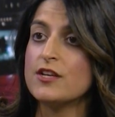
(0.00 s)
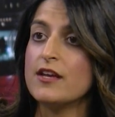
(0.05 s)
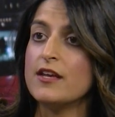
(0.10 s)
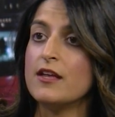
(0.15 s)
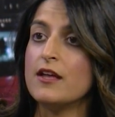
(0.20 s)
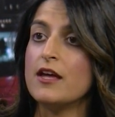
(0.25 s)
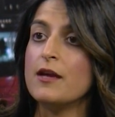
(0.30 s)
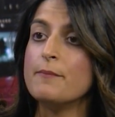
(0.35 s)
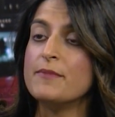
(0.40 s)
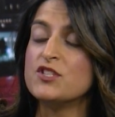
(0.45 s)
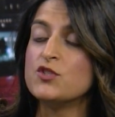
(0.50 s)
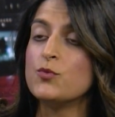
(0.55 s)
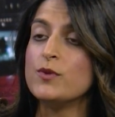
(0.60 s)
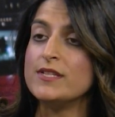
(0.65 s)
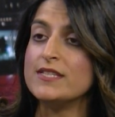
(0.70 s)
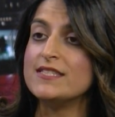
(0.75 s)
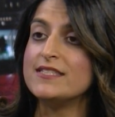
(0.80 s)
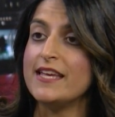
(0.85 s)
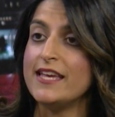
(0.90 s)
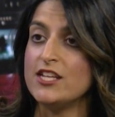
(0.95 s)
in
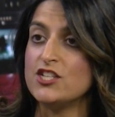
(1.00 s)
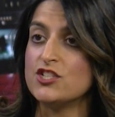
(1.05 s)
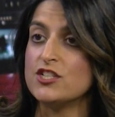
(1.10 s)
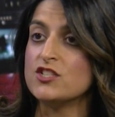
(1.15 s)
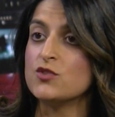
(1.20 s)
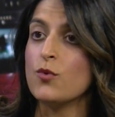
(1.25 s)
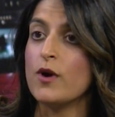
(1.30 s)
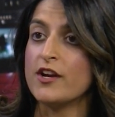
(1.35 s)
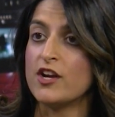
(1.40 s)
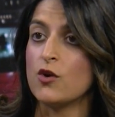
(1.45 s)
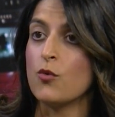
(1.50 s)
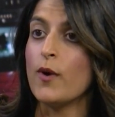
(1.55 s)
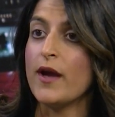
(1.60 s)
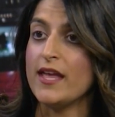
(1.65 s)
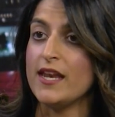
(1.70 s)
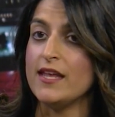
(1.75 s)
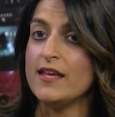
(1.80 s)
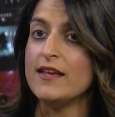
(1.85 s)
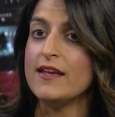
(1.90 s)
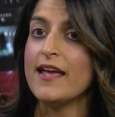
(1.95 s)
between stages while you're
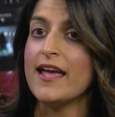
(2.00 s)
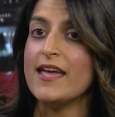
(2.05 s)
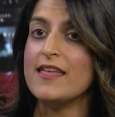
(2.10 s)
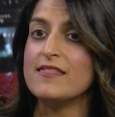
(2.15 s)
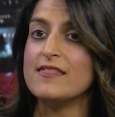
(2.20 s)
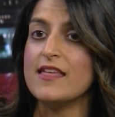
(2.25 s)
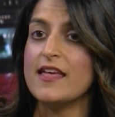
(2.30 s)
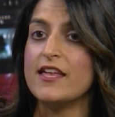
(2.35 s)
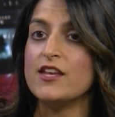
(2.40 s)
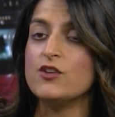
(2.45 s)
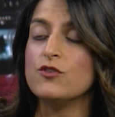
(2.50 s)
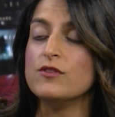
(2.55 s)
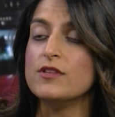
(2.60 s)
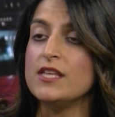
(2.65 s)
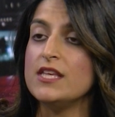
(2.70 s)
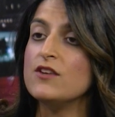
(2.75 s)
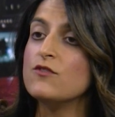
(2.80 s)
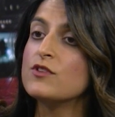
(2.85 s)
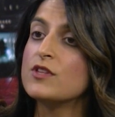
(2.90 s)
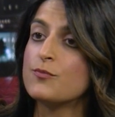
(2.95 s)
waiting, and then you
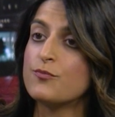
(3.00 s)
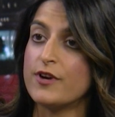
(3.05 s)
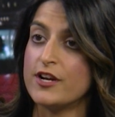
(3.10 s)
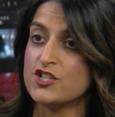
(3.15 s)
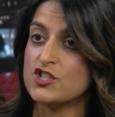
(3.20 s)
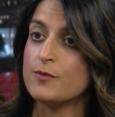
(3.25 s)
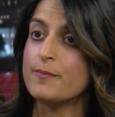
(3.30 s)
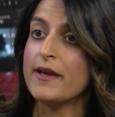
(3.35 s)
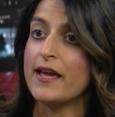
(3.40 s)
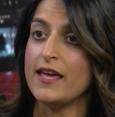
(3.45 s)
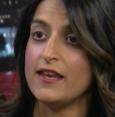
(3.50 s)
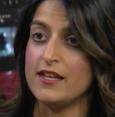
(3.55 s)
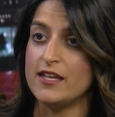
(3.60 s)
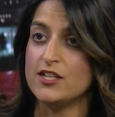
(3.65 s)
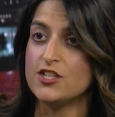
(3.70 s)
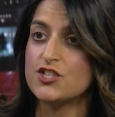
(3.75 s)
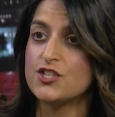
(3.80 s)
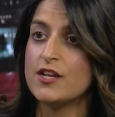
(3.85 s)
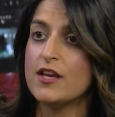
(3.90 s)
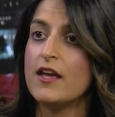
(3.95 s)
leave with a pressure
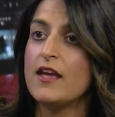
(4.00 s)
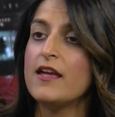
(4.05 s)
bandage